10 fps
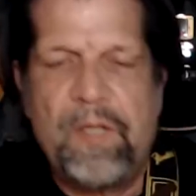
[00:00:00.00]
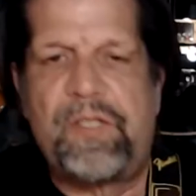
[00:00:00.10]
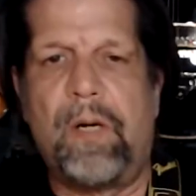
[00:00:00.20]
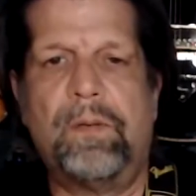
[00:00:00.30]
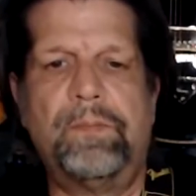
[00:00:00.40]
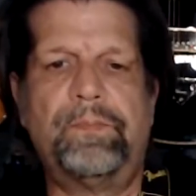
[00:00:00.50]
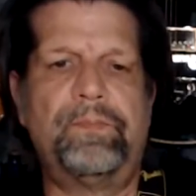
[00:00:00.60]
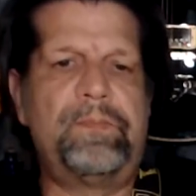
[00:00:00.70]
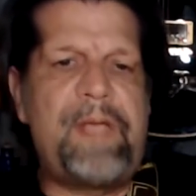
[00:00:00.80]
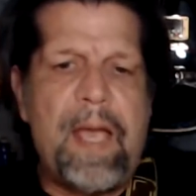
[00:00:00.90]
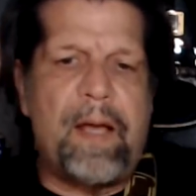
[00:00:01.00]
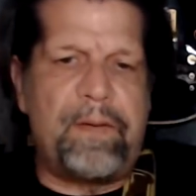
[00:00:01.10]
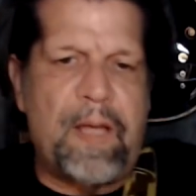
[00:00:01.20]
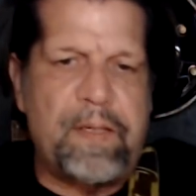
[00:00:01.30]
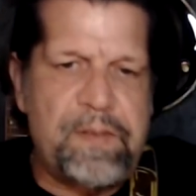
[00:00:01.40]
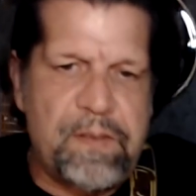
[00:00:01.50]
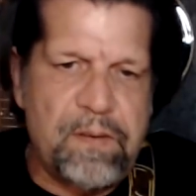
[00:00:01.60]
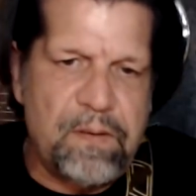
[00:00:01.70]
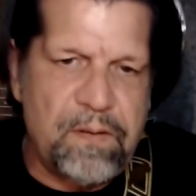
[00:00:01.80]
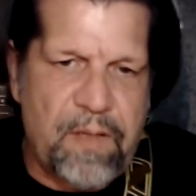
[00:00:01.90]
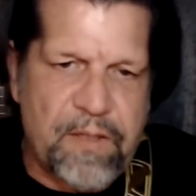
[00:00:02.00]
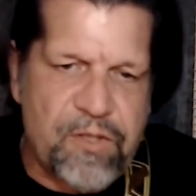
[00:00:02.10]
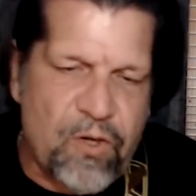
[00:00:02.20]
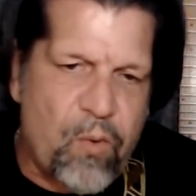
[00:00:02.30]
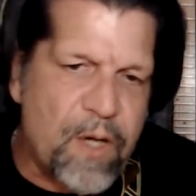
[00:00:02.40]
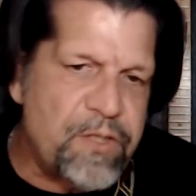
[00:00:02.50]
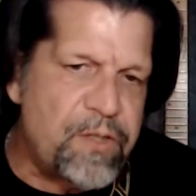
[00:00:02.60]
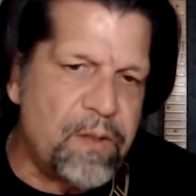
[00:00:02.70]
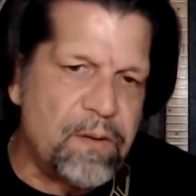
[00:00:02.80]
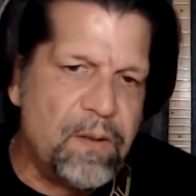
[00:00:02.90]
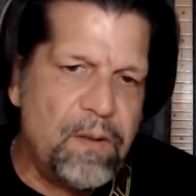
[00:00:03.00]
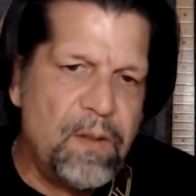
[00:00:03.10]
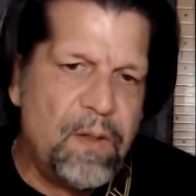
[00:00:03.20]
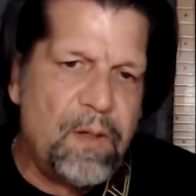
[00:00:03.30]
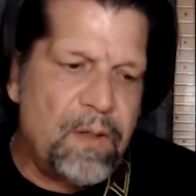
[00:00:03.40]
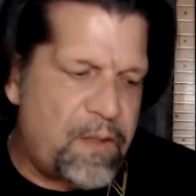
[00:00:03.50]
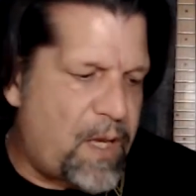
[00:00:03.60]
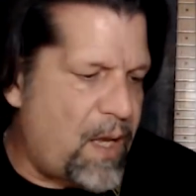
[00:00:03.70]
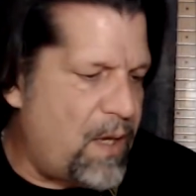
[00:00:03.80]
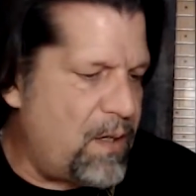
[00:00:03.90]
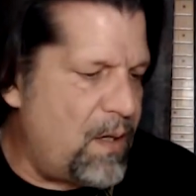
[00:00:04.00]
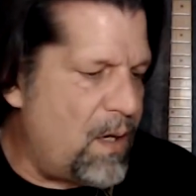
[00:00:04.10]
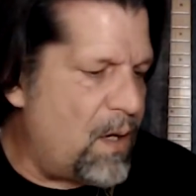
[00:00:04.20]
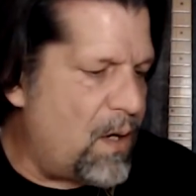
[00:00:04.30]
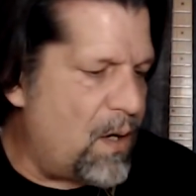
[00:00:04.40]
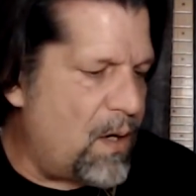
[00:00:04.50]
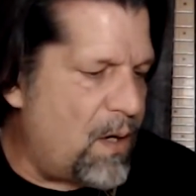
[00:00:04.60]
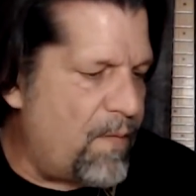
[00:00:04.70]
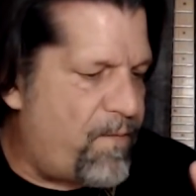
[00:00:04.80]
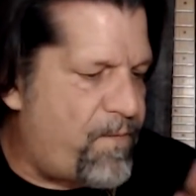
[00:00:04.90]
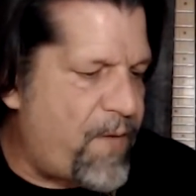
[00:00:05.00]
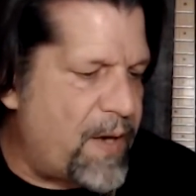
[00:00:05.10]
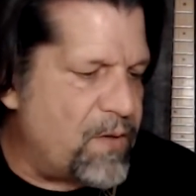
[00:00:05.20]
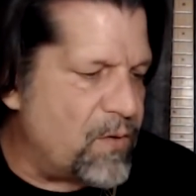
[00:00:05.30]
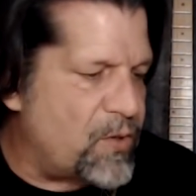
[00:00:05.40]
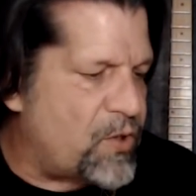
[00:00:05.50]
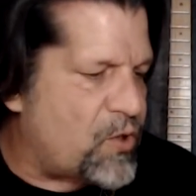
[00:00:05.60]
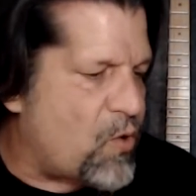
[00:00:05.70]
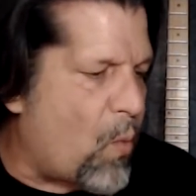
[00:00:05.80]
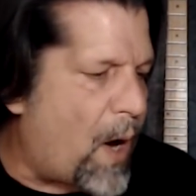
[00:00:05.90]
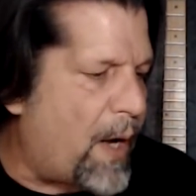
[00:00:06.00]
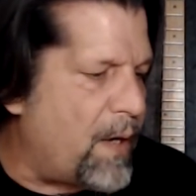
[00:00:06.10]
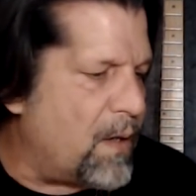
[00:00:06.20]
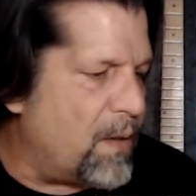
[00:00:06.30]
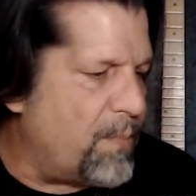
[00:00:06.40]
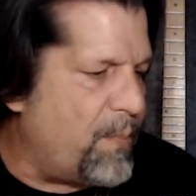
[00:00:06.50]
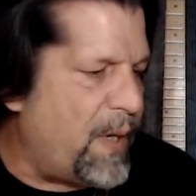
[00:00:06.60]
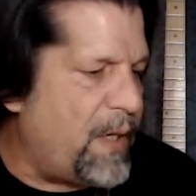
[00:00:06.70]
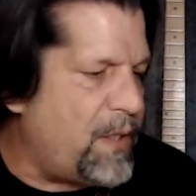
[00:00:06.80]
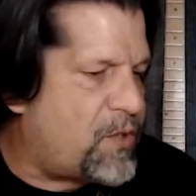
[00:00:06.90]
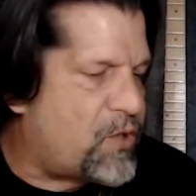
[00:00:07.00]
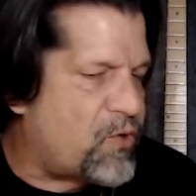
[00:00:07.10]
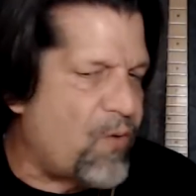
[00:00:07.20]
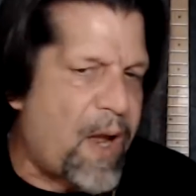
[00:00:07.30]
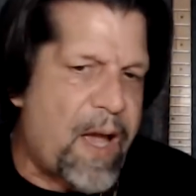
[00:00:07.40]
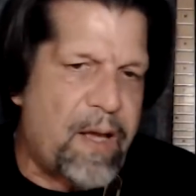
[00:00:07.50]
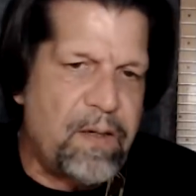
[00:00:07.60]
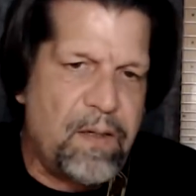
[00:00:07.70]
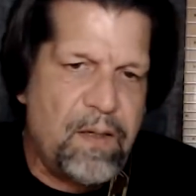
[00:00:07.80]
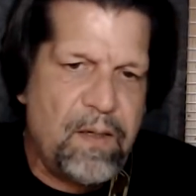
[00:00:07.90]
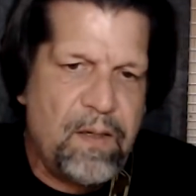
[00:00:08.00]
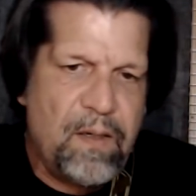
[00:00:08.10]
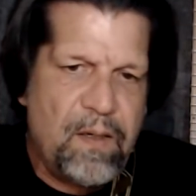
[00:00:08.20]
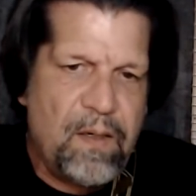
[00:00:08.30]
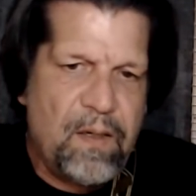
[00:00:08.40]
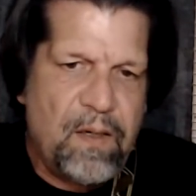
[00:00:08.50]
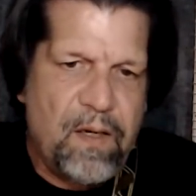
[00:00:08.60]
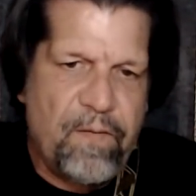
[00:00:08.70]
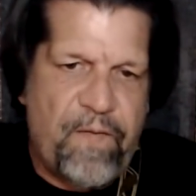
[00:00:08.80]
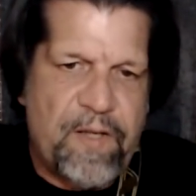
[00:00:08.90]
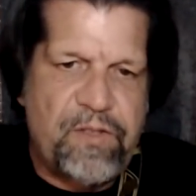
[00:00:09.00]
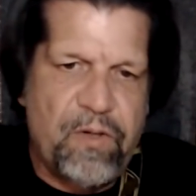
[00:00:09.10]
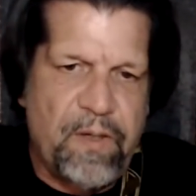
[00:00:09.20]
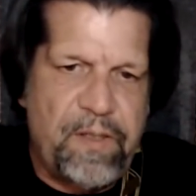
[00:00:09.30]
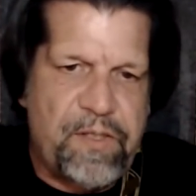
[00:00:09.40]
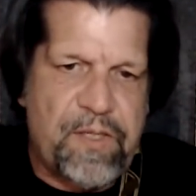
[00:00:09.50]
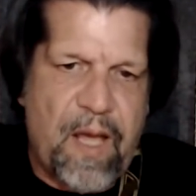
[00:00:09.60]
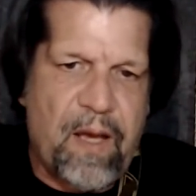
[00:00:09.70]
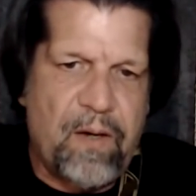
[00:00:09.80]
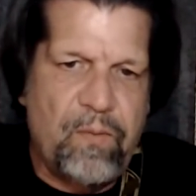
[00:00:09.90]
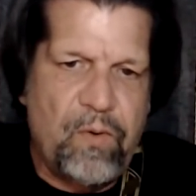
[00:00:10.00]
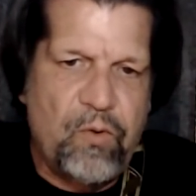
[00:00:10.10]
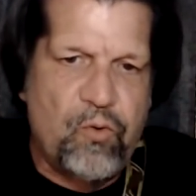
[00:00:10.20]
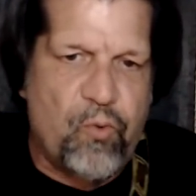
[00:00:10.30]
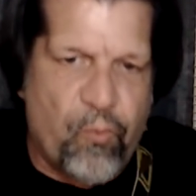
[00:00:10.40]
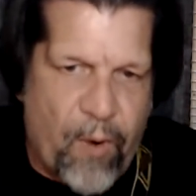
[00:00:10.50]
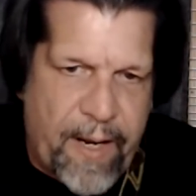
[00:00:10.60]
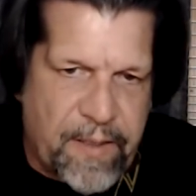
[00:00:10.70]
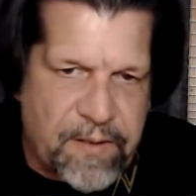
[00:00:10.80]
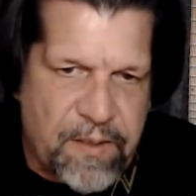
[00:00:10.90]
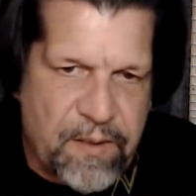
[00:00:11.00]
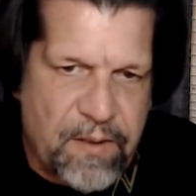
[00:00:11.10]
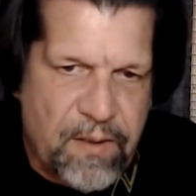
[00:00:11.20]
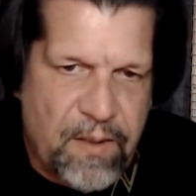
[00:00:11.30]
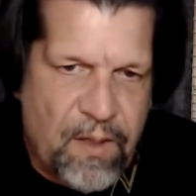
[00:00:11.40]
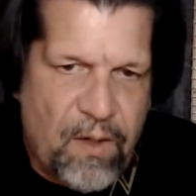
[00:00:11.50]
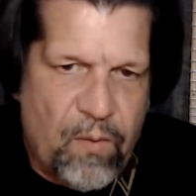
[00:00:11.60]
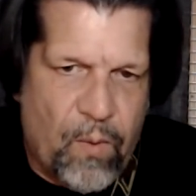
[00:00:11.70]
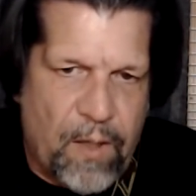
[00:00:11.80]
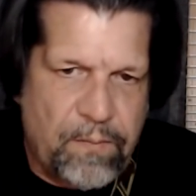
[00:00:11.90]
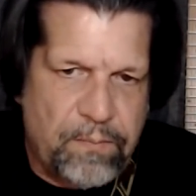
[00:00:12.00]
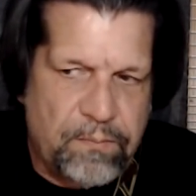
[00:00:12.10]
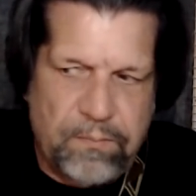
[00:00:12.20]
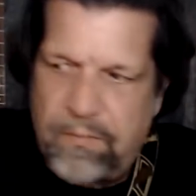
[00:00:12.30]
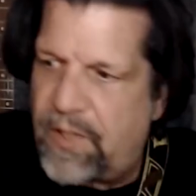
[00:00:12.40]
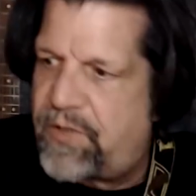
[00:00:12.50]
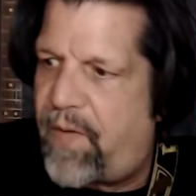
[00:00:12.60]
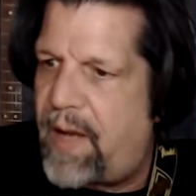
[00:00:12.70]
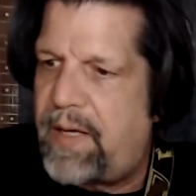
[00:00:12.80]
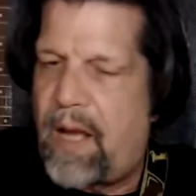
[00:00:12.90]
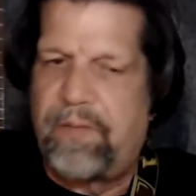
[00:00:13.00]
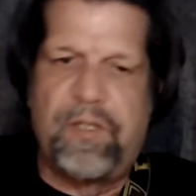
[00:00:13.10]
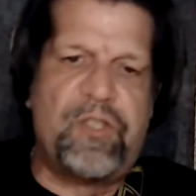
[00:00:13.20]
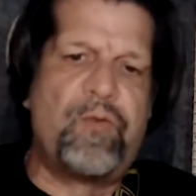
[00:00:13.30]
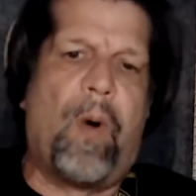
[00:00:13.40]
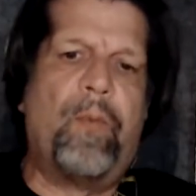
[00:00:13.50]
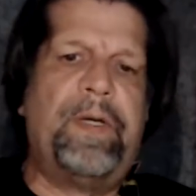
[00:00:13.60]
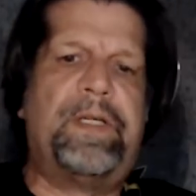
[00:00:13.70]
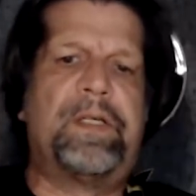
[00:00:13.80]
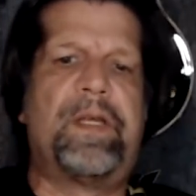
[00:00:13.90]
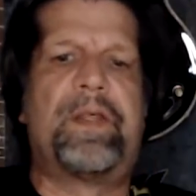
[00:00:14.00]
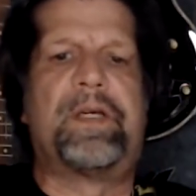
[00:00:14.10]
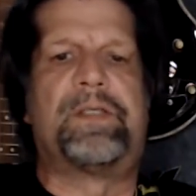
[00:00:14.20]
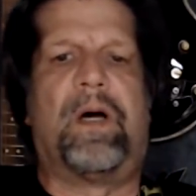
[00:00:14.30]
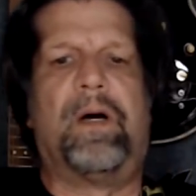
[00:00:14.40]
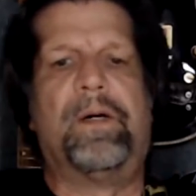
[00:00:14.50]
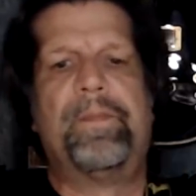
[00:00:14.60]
So, yeah, that's the question. Can a Fender Squire Mini Strat eventually sound great? Well, let's find out. This is what we did to the guitar.